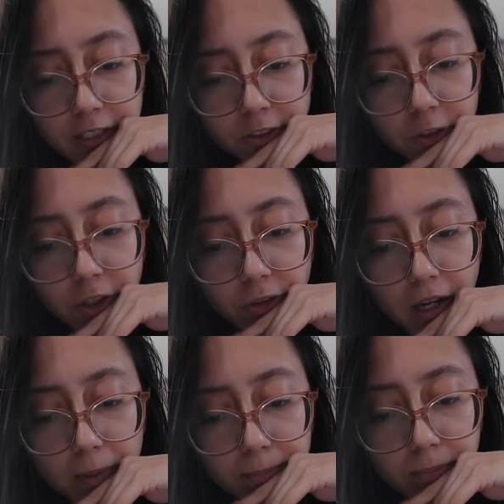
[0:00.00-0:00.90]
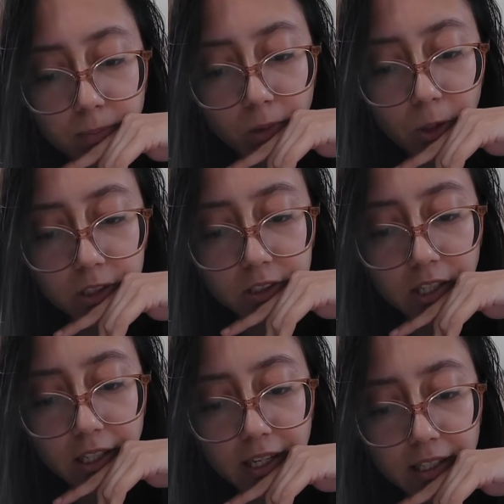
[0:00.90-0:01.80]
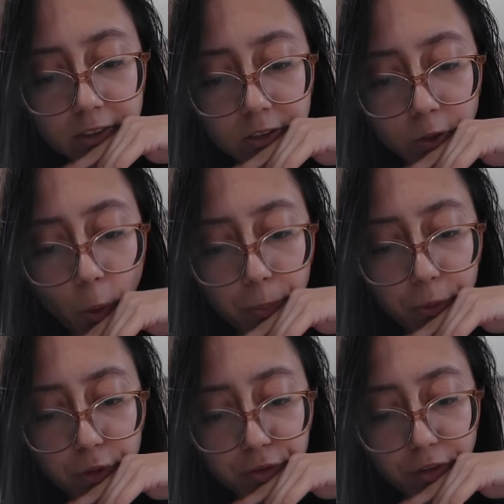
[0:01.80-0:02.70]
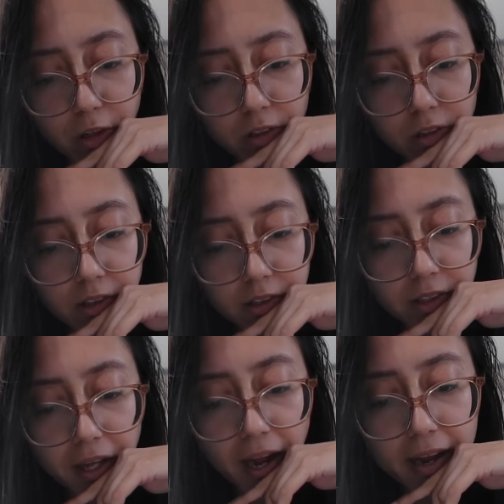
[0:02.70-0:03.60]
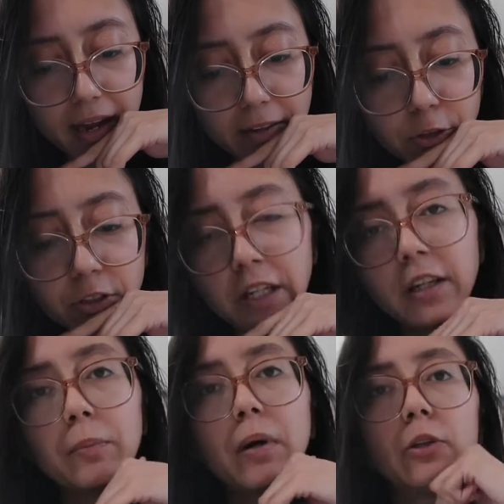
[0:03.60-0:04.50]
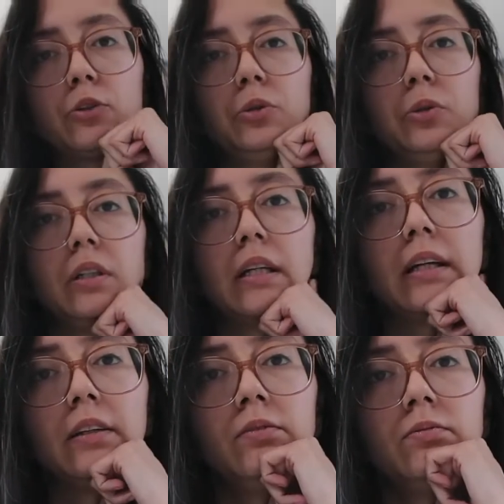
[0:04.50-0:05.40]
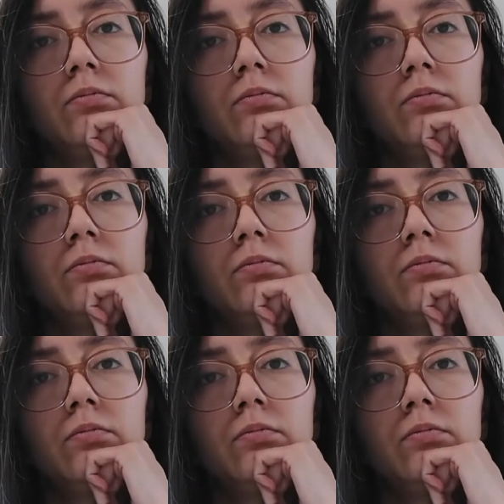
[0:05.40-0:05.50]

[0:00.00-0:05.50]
Instagram looks again so beautiful that I have to think about you again.